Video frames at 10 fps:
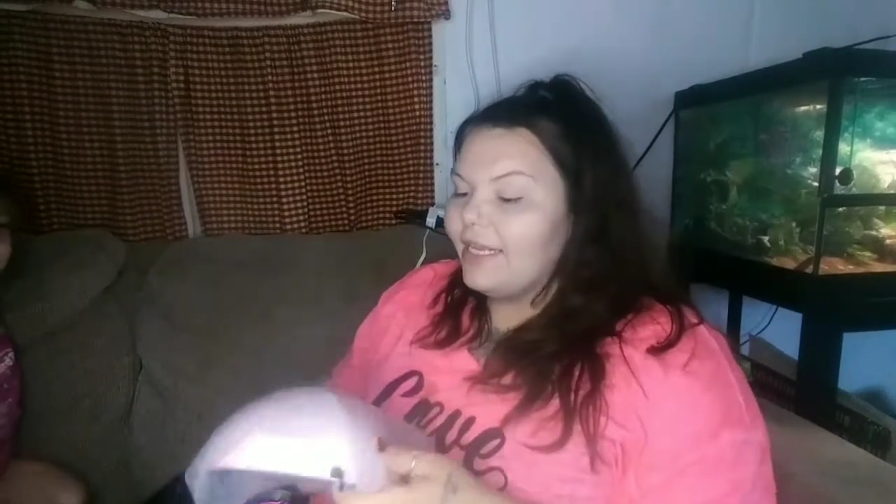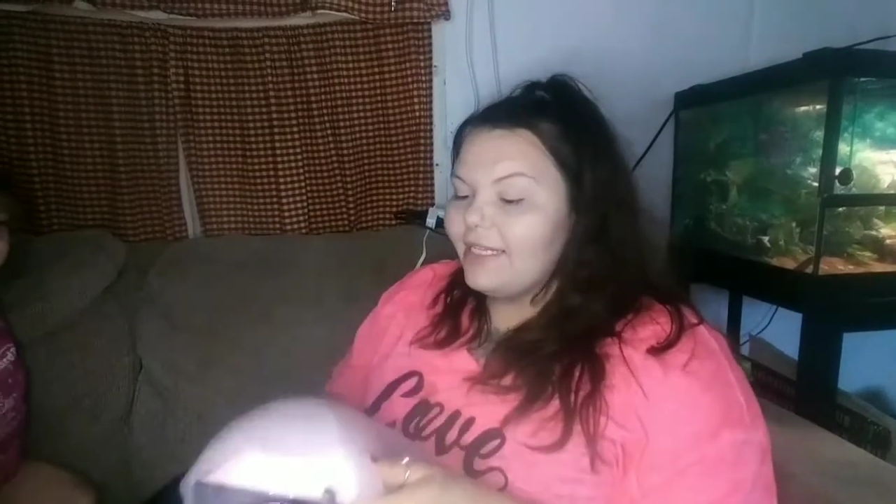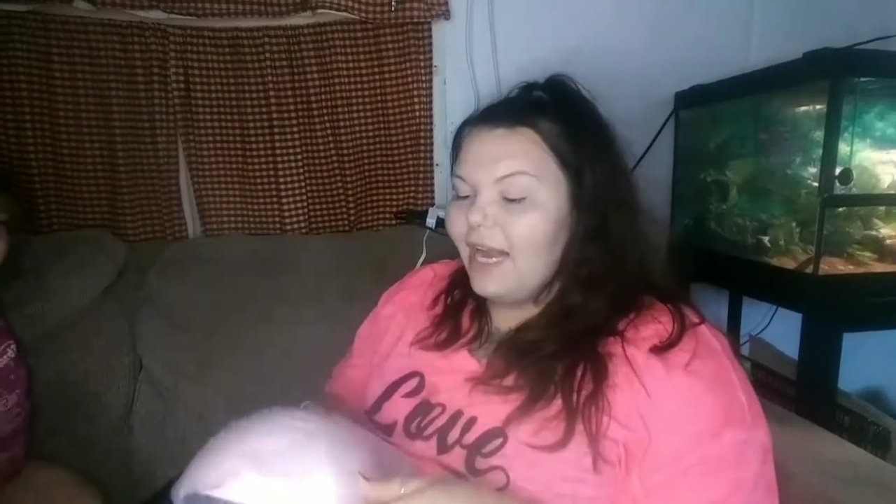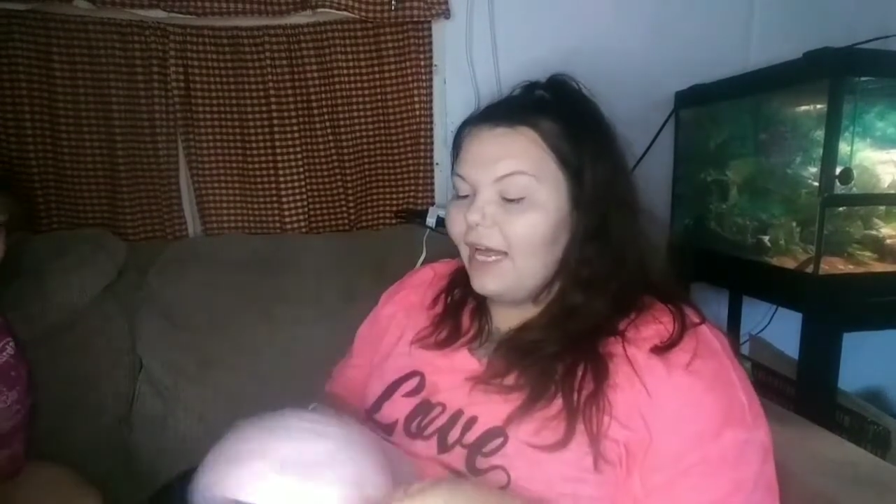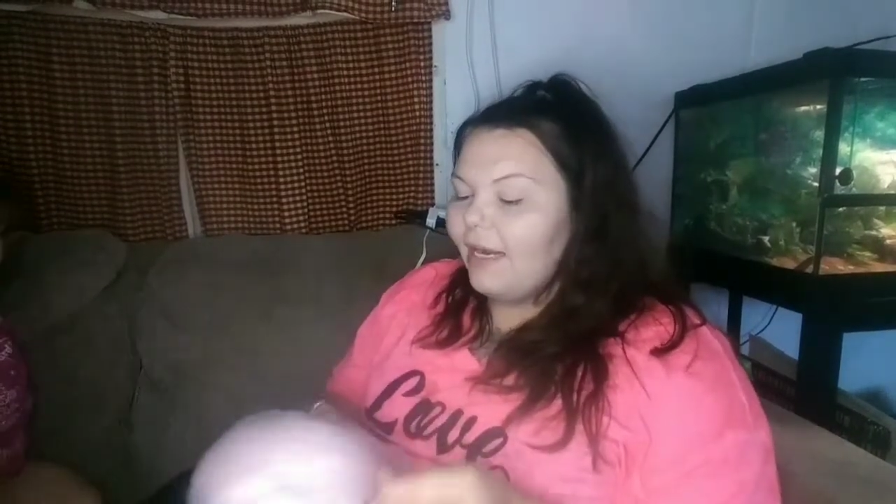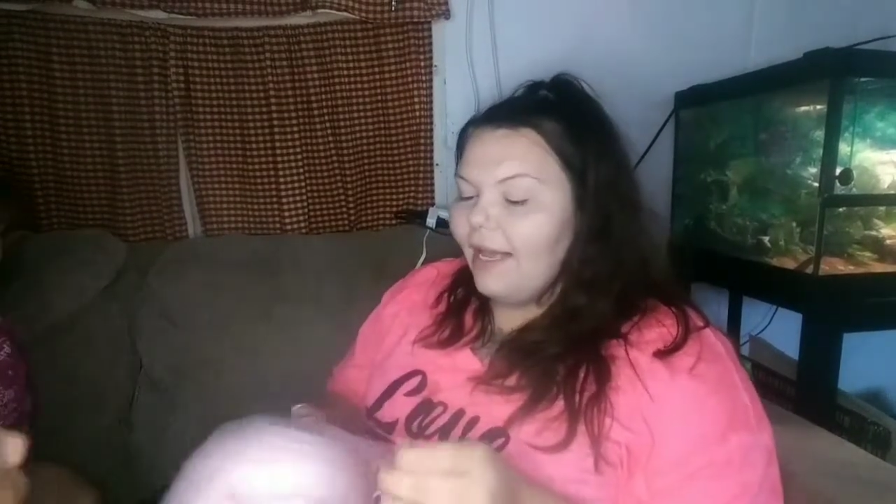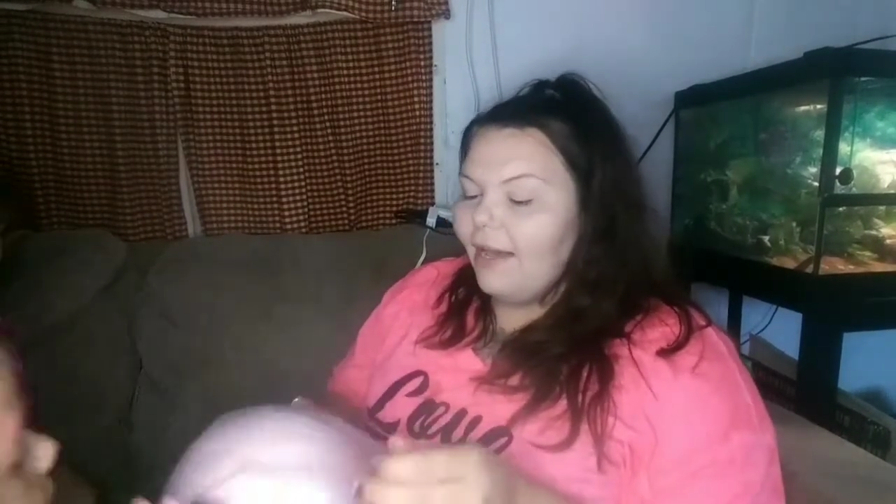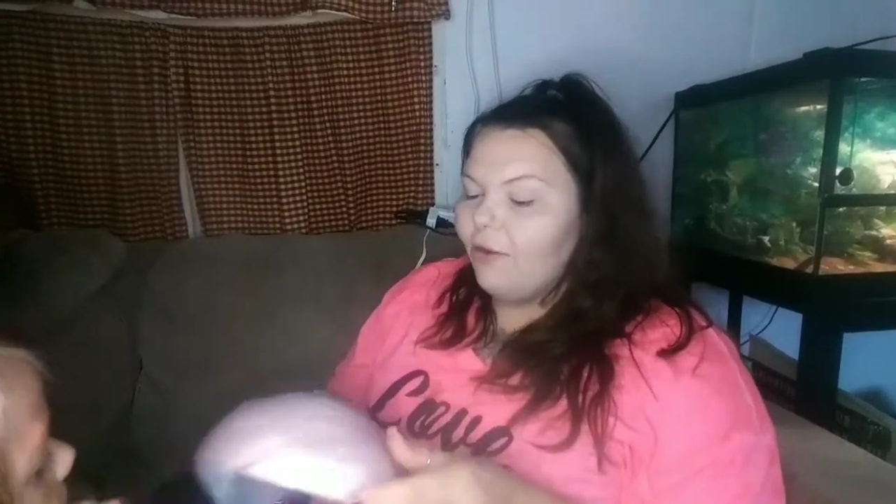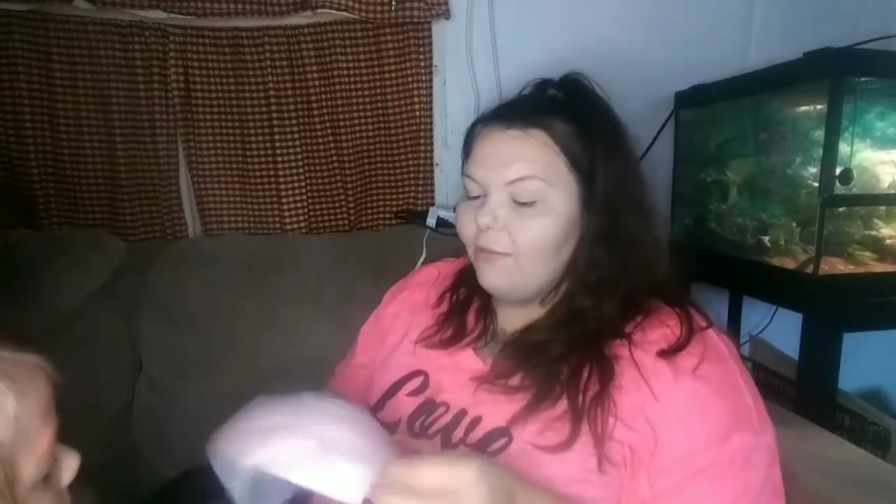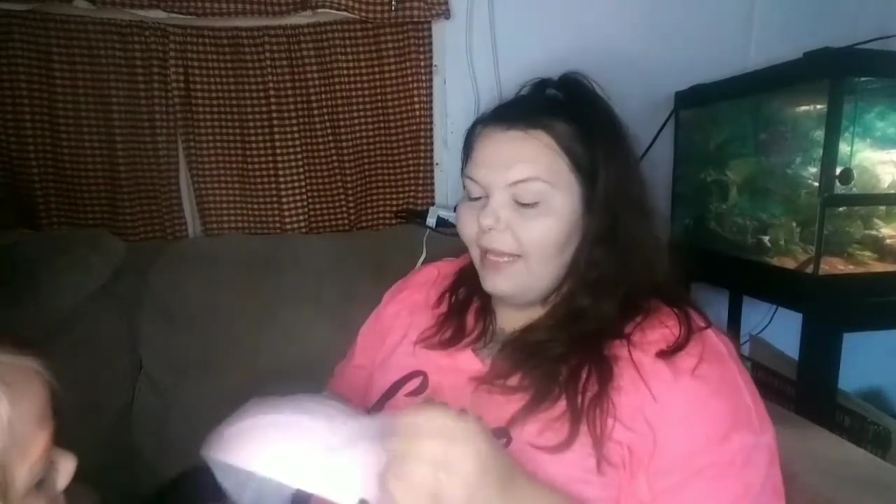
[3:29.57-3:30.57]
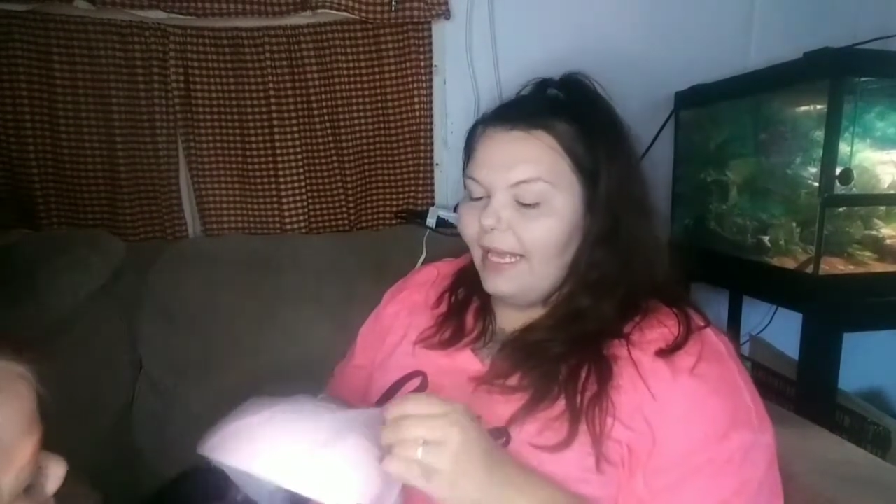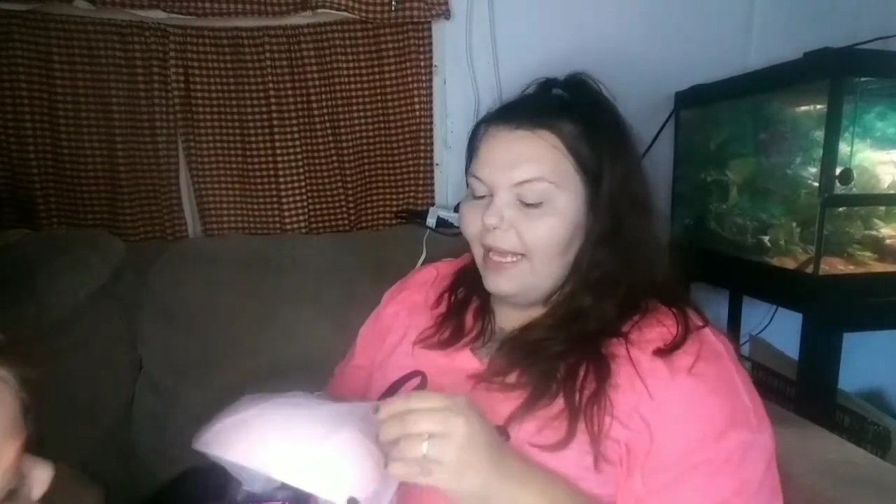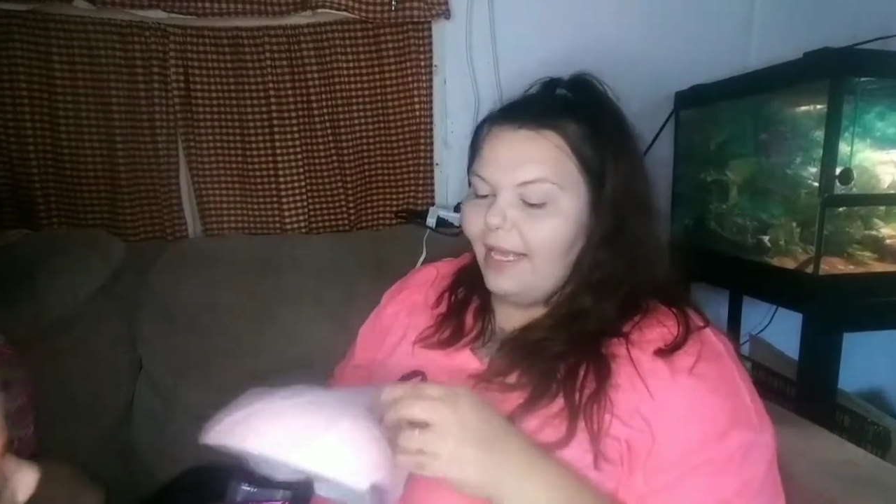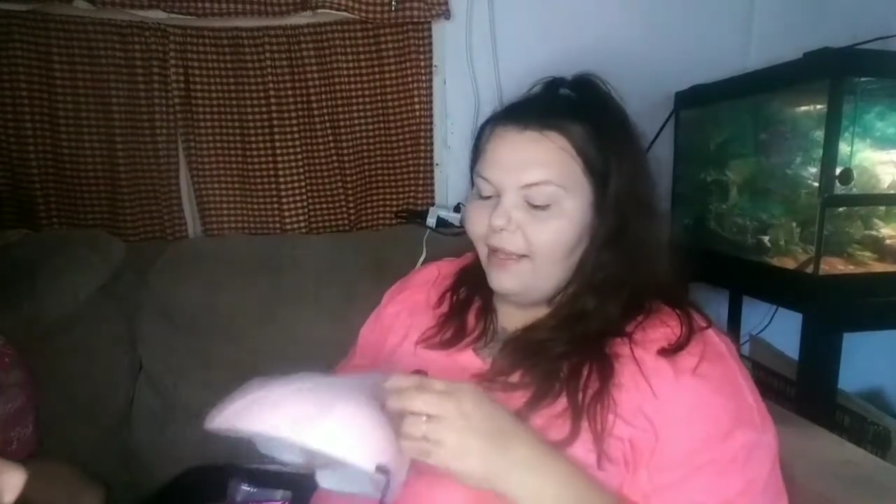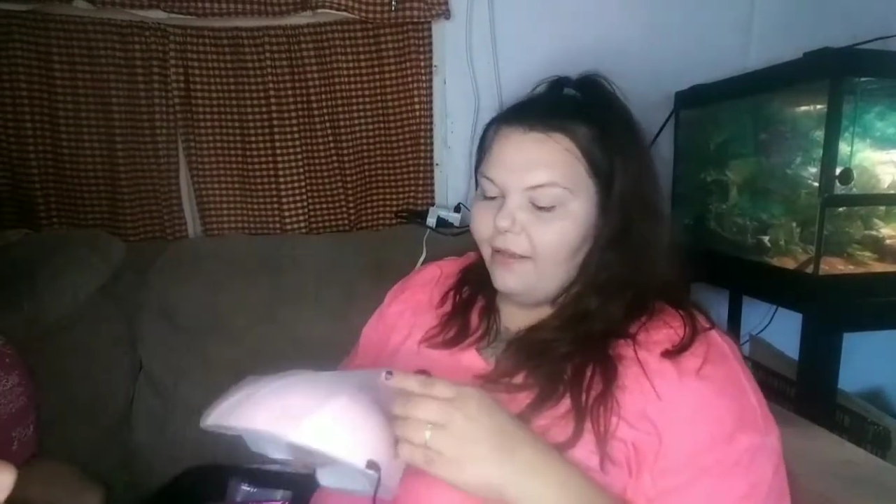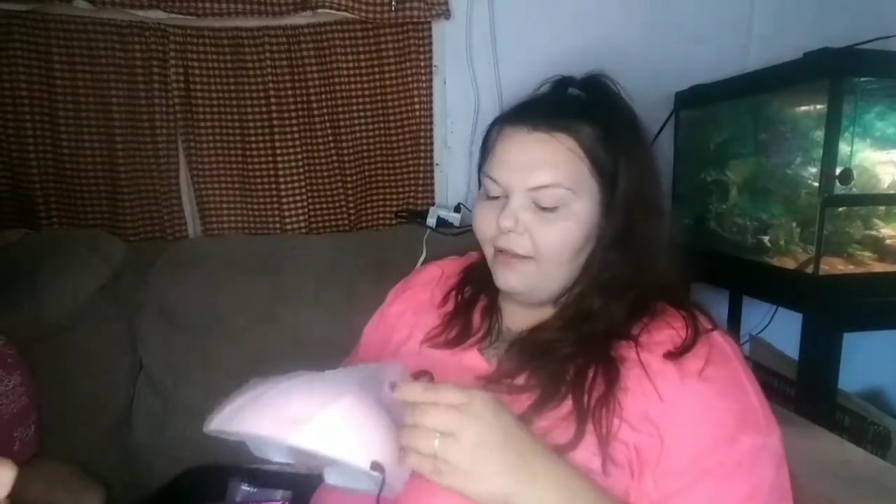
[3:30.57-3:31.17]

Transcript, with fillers: It's not a helmet.